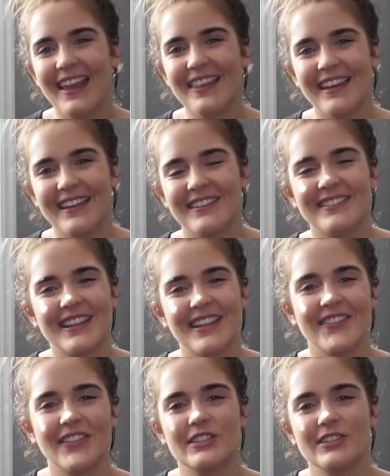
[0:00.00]
Hello,
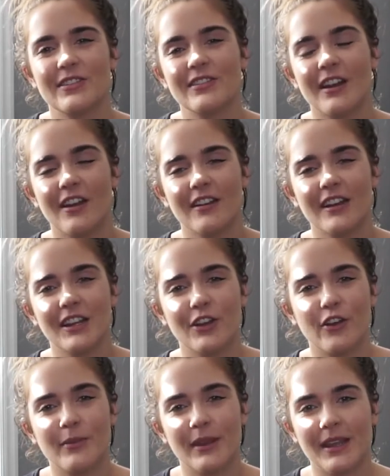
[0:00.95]
if you don't already
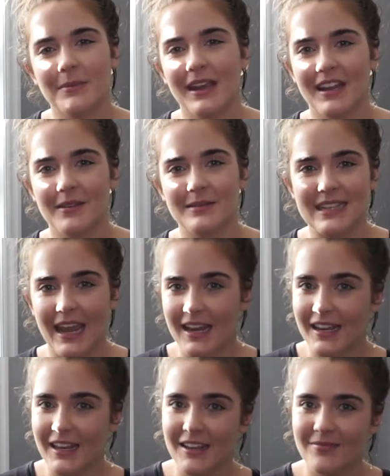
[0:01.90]
know me, my name is
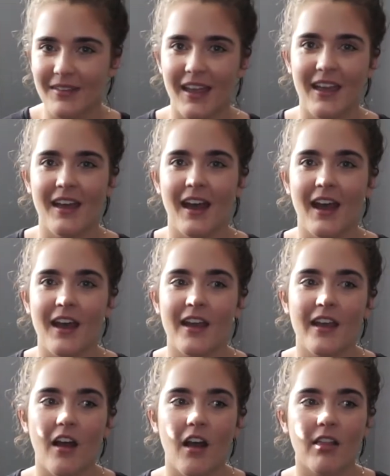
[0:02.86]
Katie.
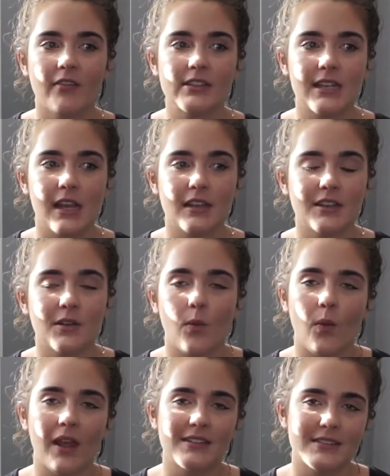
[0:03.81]
I all of a sudden
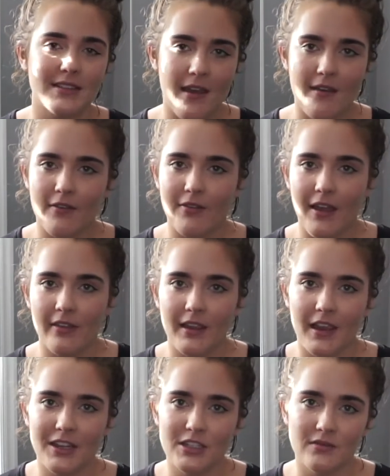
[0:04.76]
went deaf at the
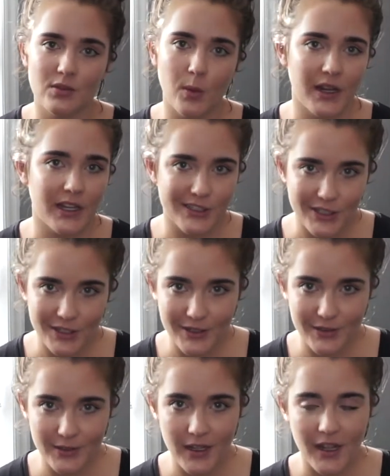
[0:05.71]
age of
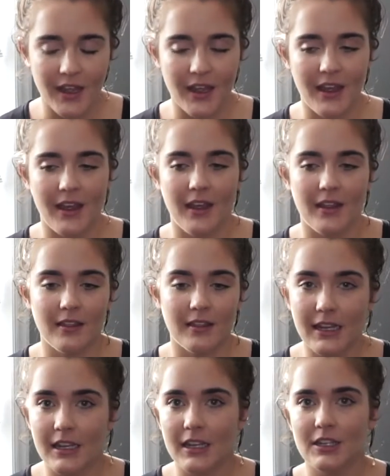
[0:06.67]
22,
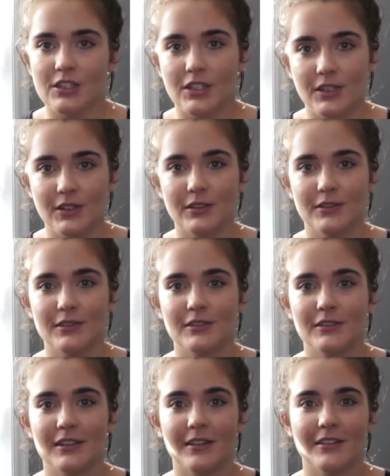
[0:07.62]
leading
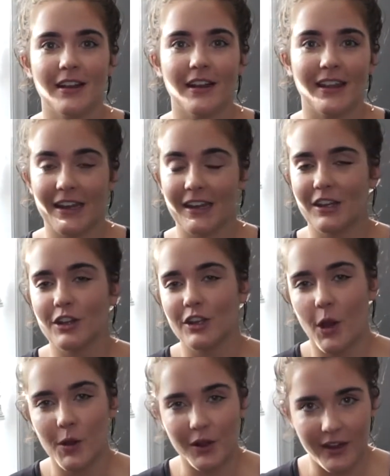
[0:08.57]
to getting
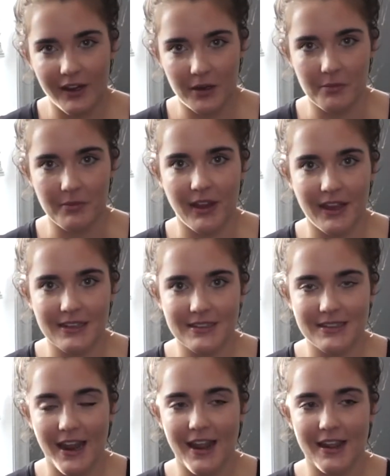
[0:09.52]
cochlear
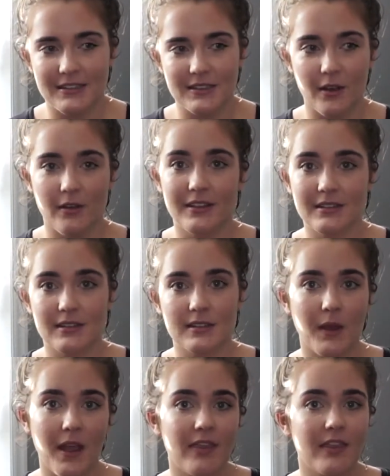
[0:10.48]
implants. And so this is
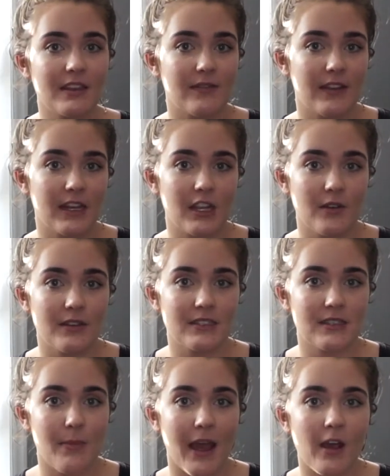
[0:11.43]
what this video
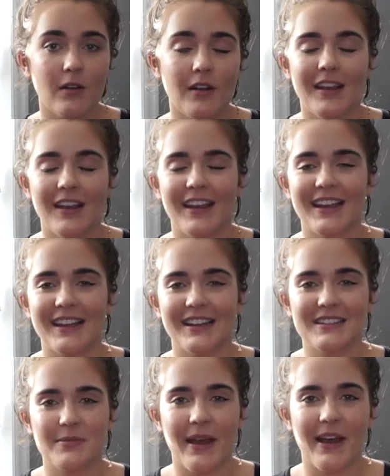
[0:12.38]
is about. It
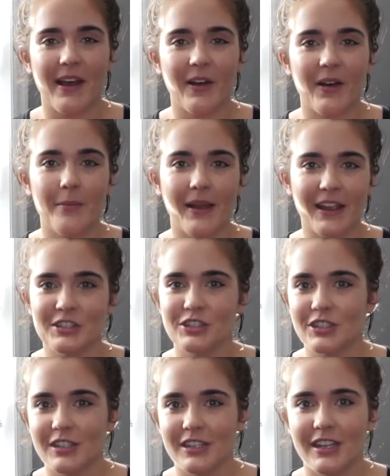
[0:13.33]
is about my
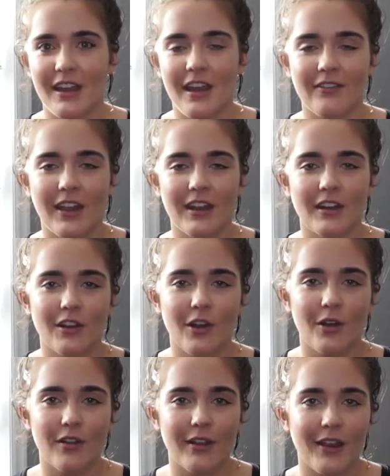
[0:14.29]
journey of getting a
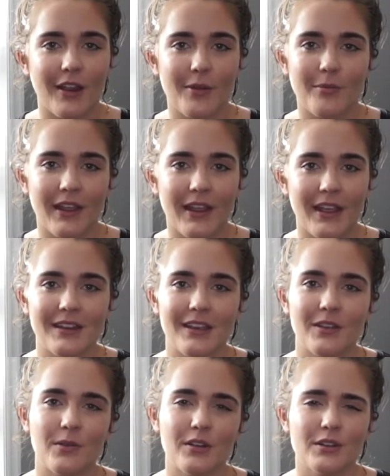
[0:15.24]
cochlear implant
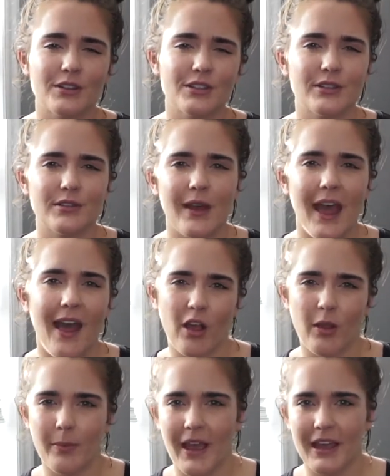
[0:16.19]
in order to
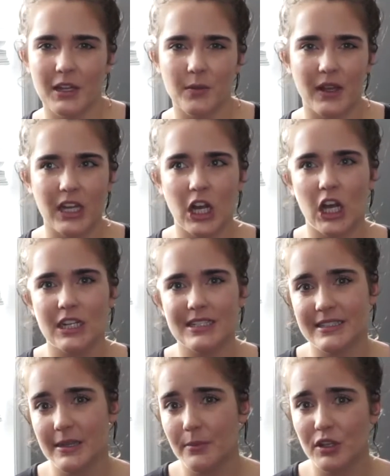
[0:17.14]
help anyone on a
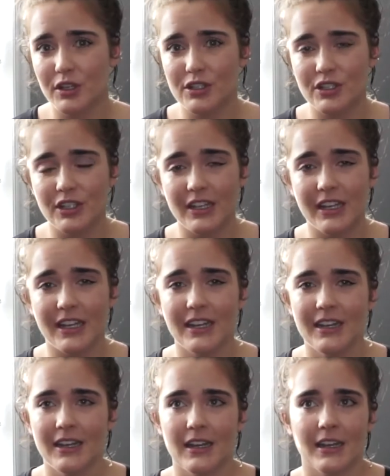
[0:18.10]
similar journey
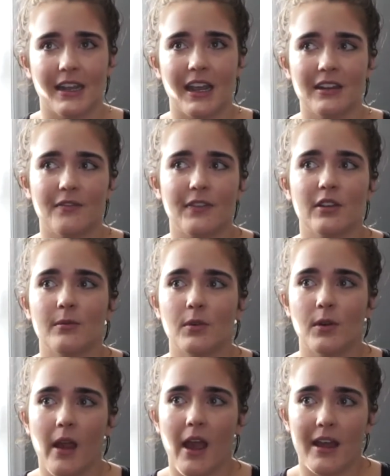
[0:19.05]
kind of feel
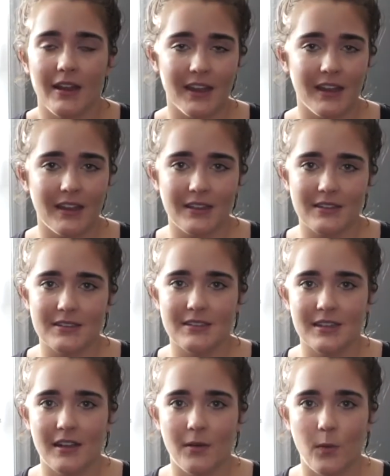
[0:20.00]
more at
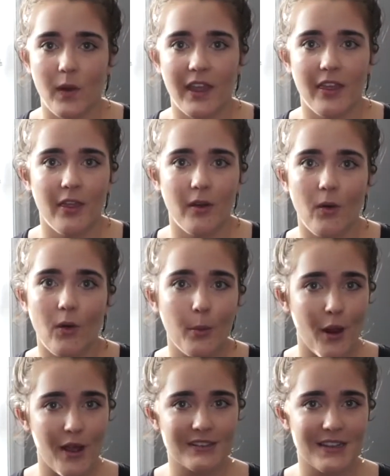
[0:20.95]
ease with the whole
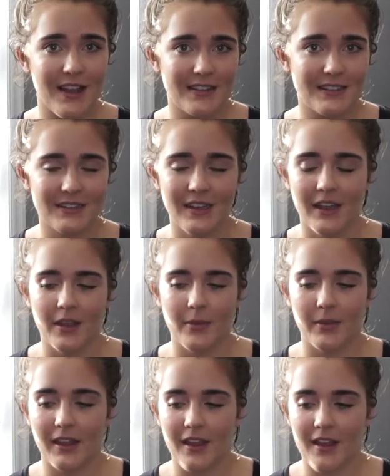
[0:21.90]
process.
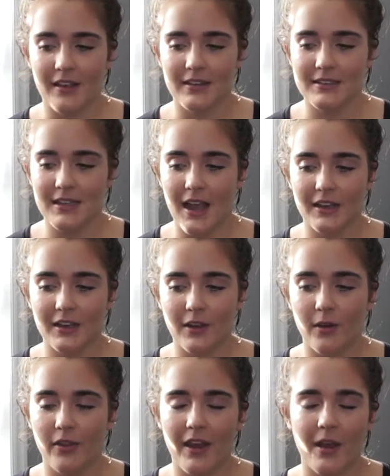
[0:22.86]
Because I
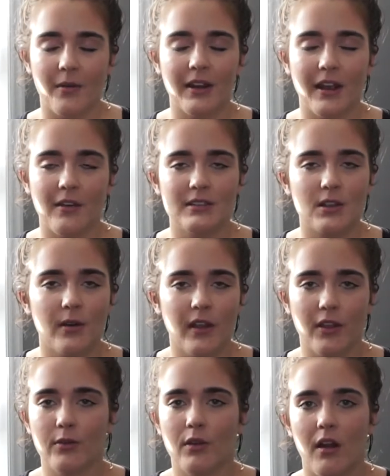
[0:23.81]
know that when I was
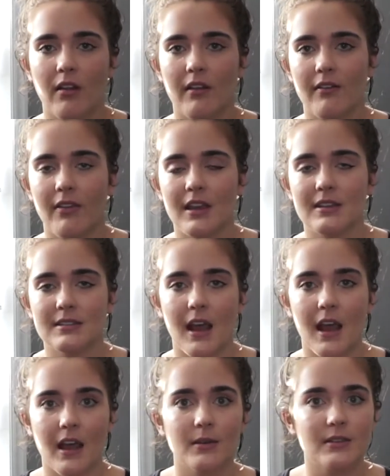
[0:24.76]
going through all of this,
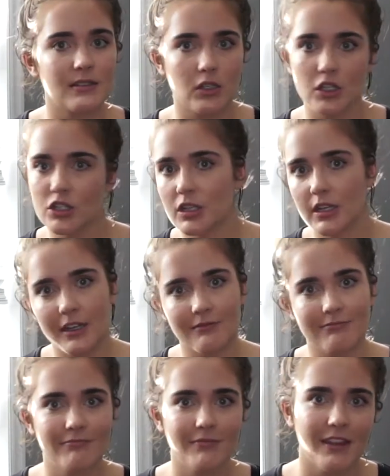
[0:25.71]
I was
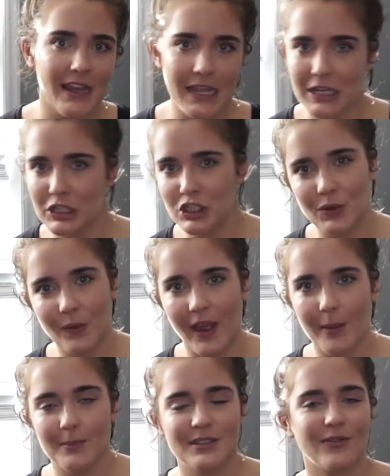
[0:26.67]
searching the
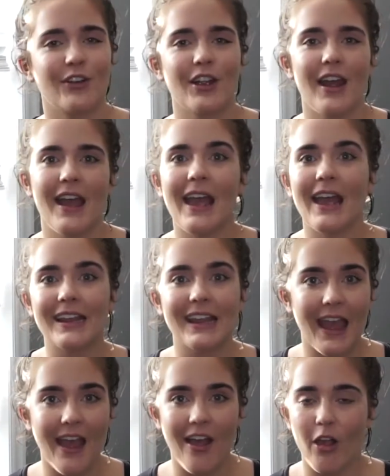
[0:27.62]
interwebs for any
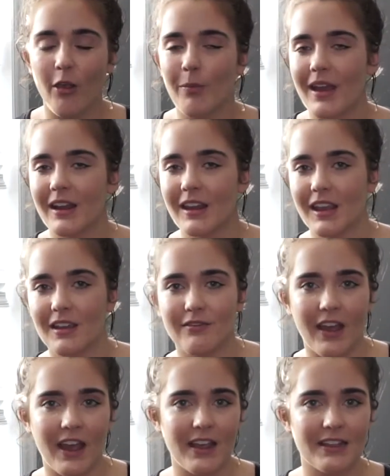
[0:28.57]
help, any
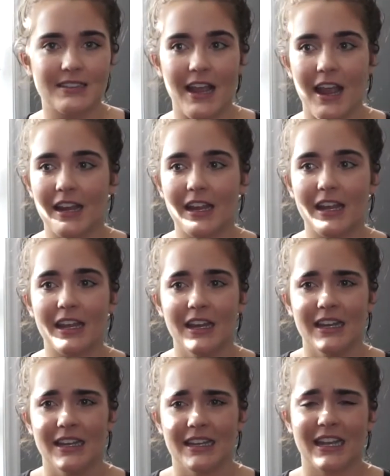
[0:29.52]
advice, any
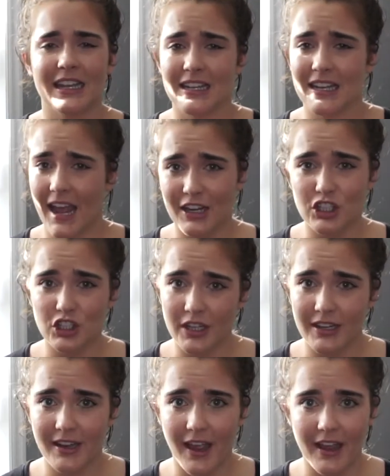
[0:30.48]

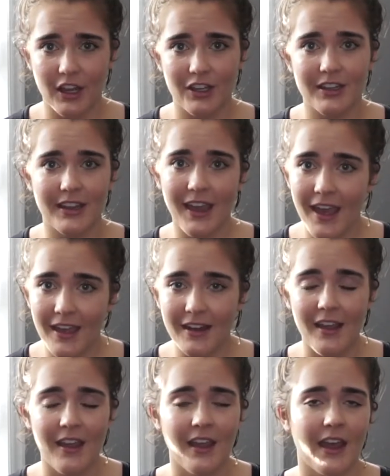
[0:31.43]
connection I could
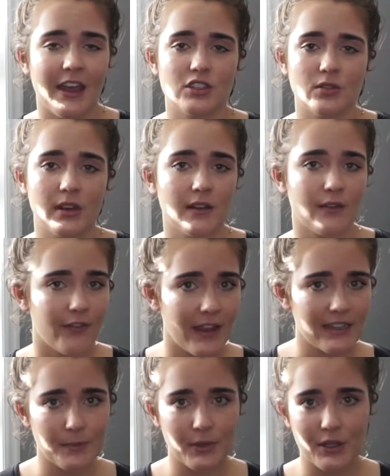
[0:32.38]
get. I joined
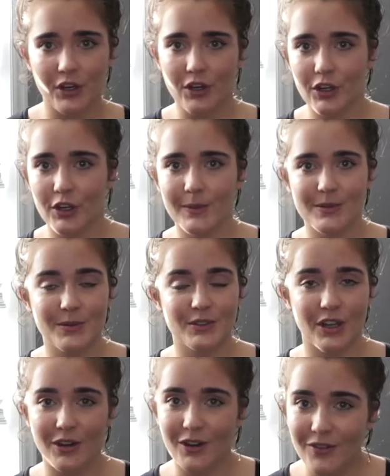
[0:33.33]
Facebook groups, which
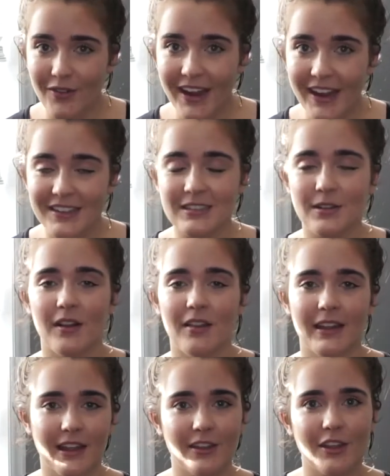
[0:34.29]
are great, so I'll
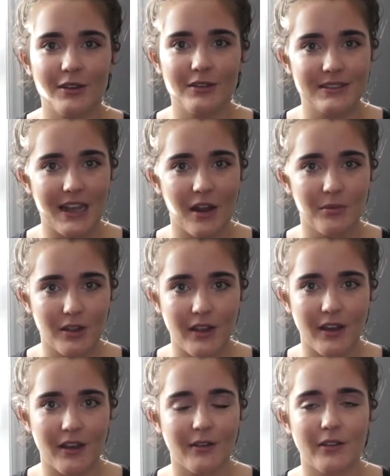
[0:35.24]
link those down
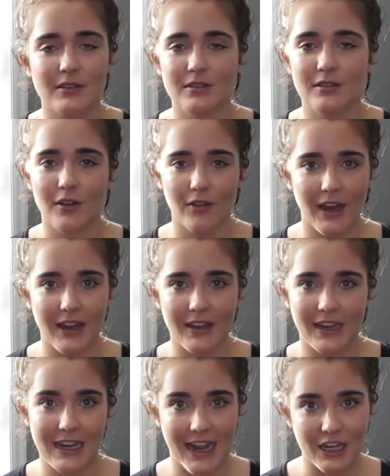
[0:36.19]
below. Those are a great
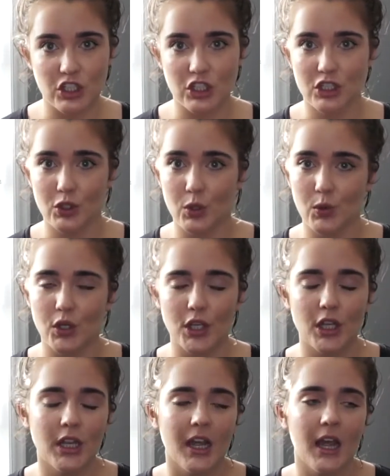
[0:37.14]
connection tool.